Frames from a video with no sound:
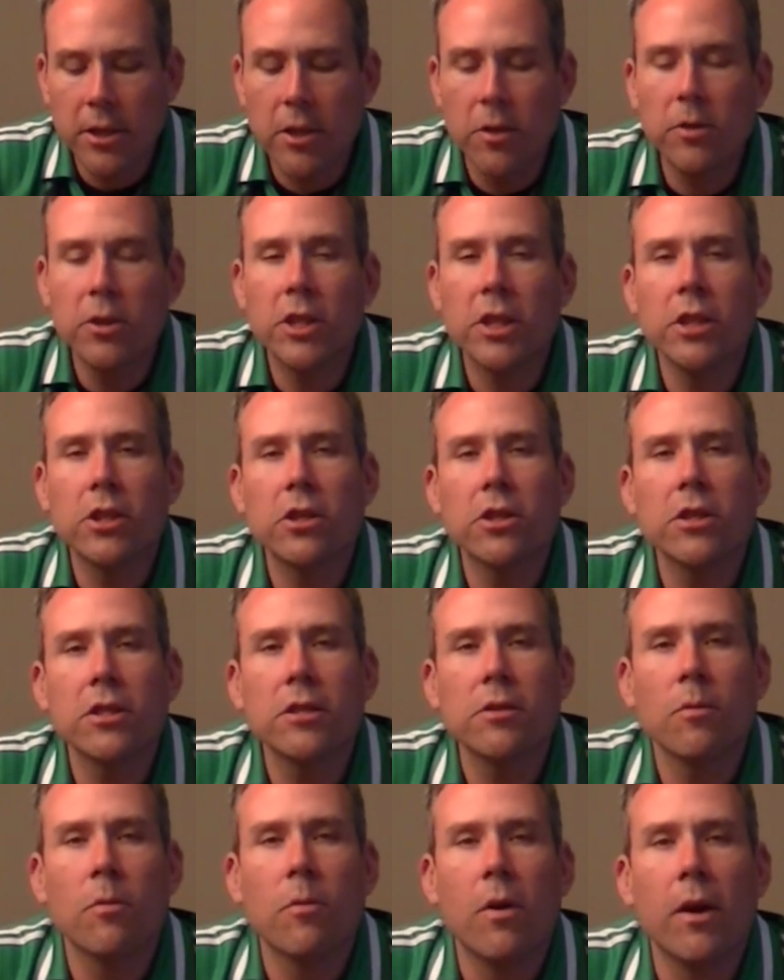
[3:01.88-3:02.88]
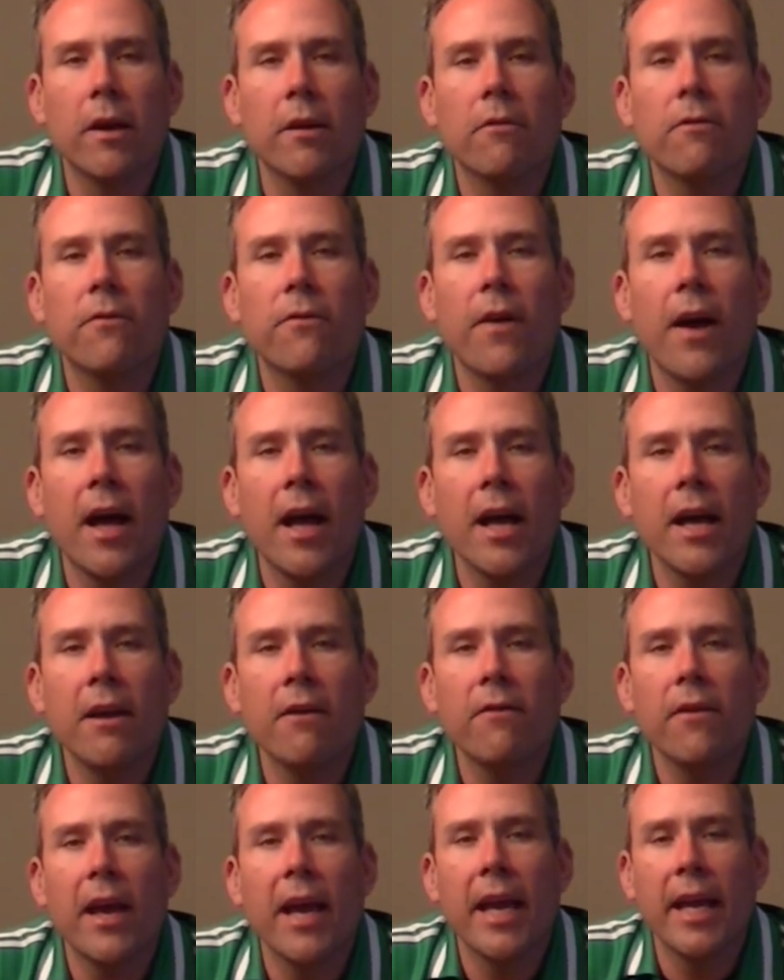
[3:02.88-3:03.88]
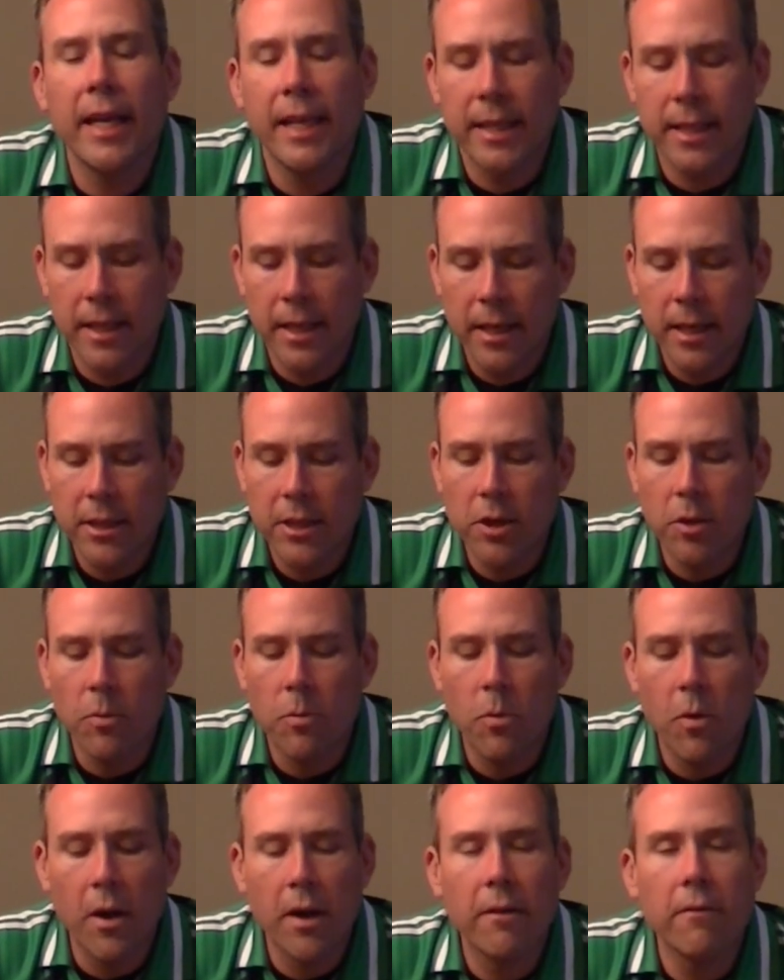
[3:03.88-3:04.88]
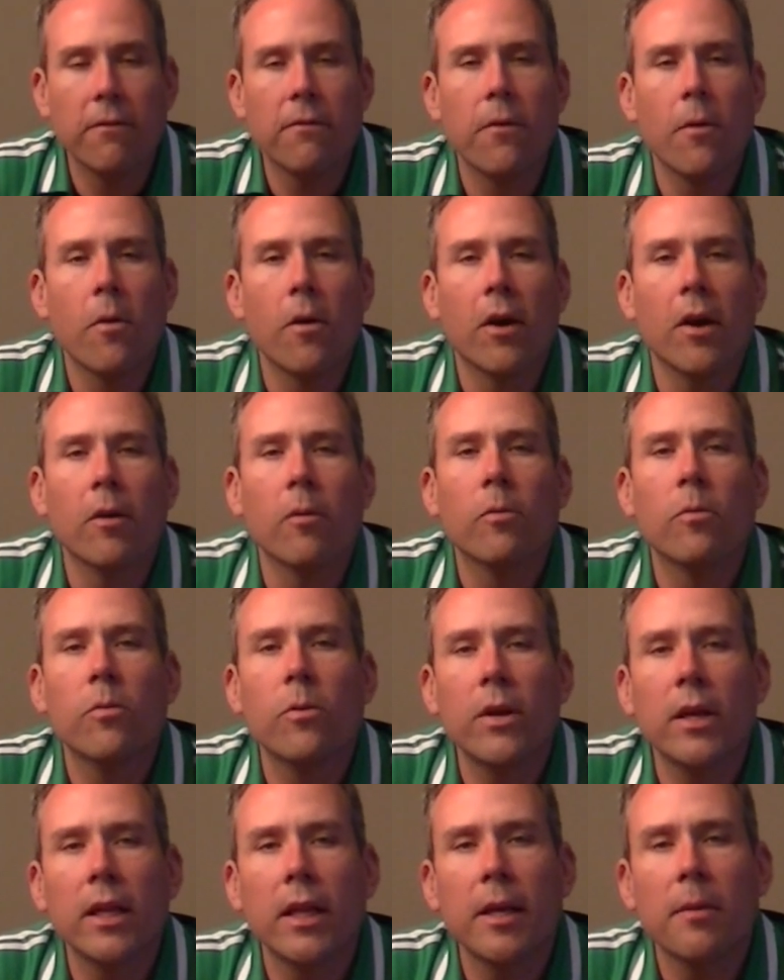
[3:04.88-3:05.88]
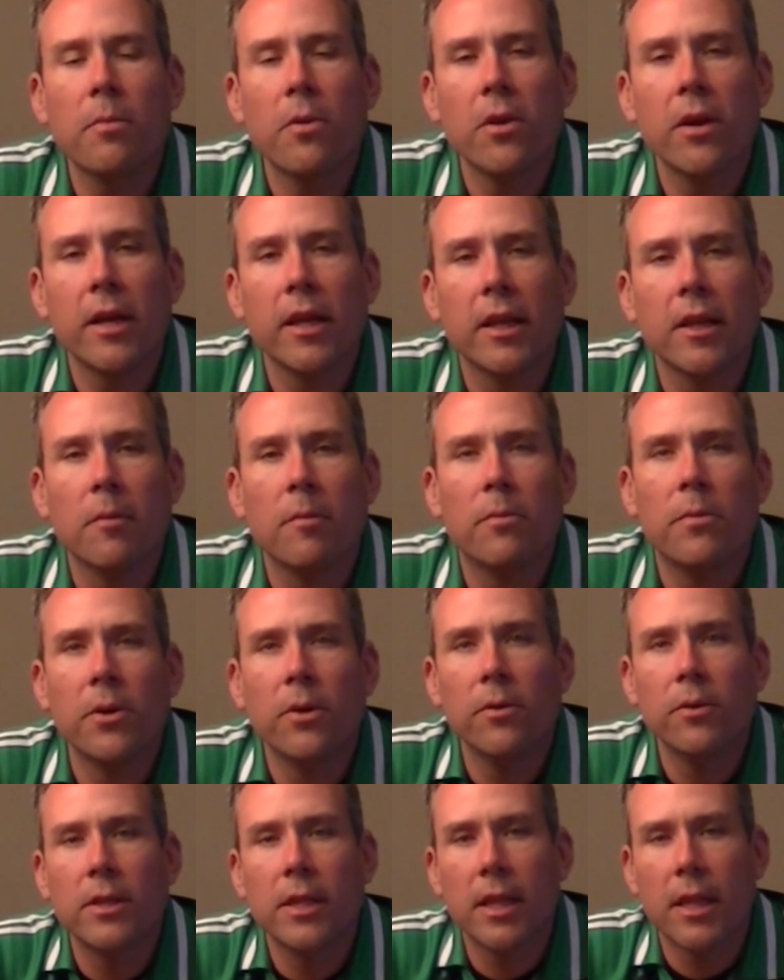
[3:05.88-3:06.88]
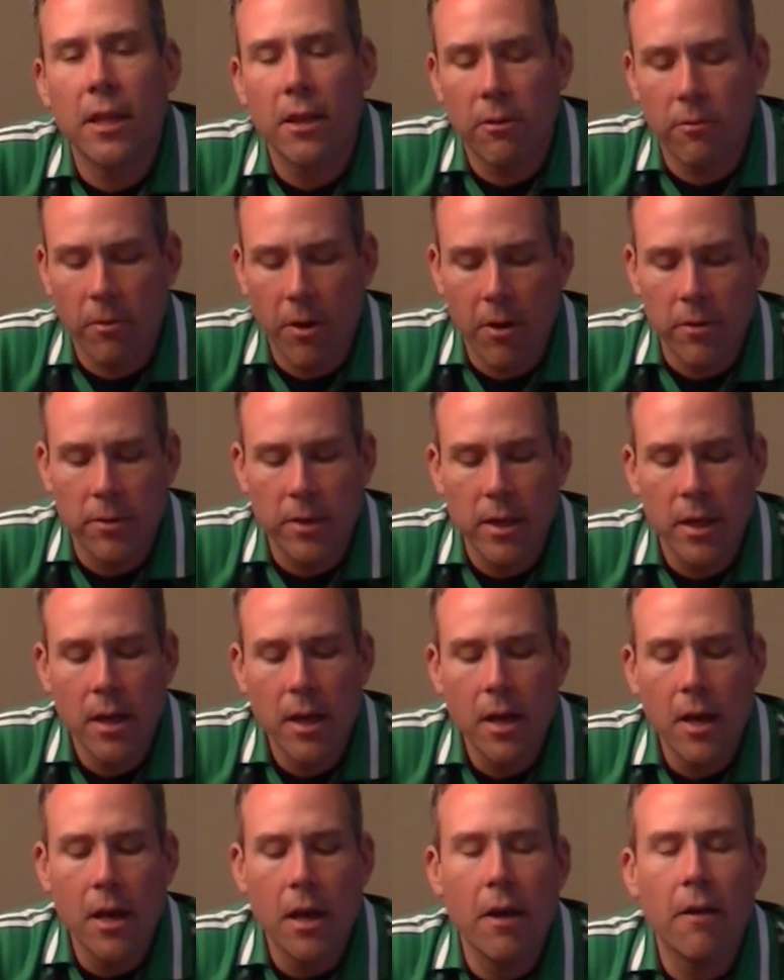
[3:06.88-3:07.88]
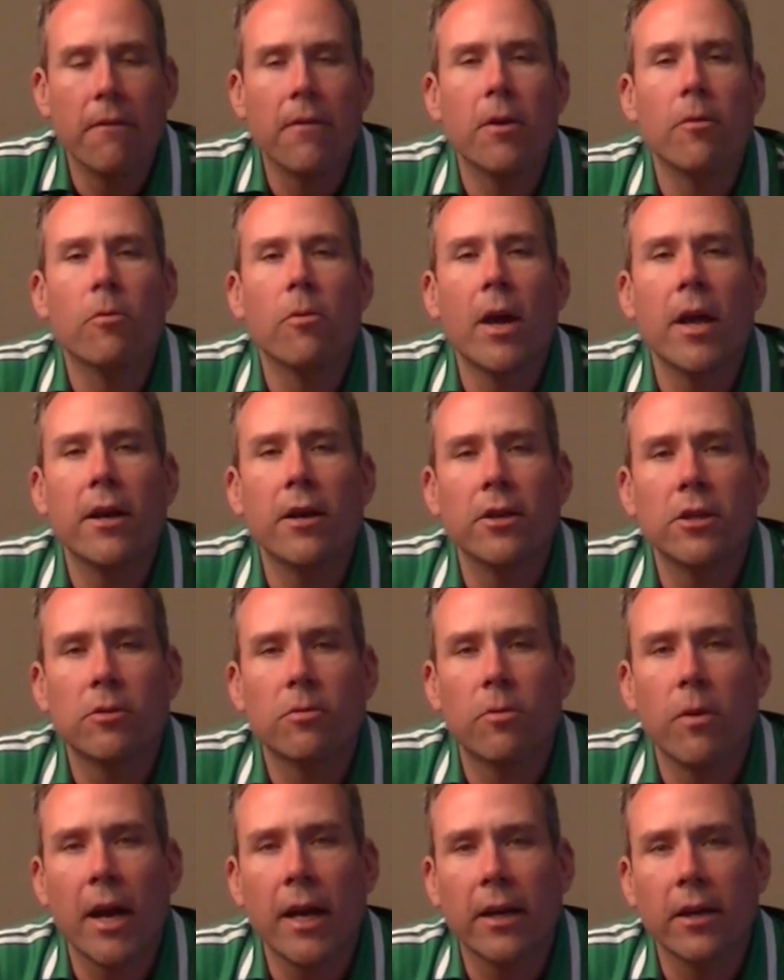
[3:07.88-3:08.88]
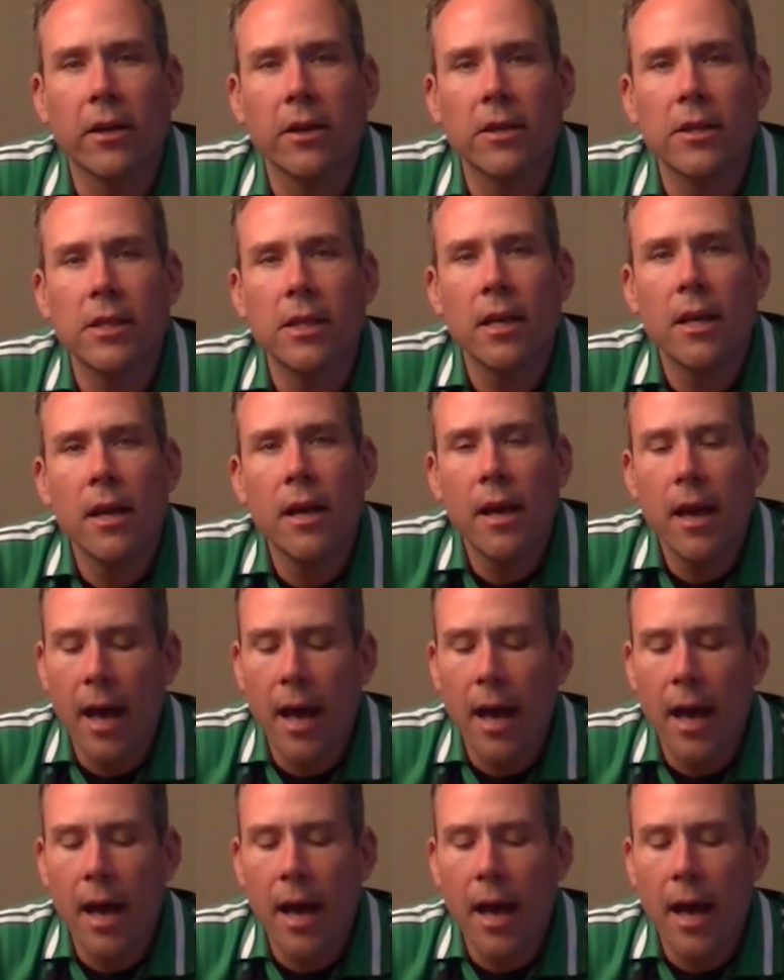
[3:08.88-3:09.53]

2 Gingers won 5-8-1-4, really putting the boot to the throat of the Renners Wreckers.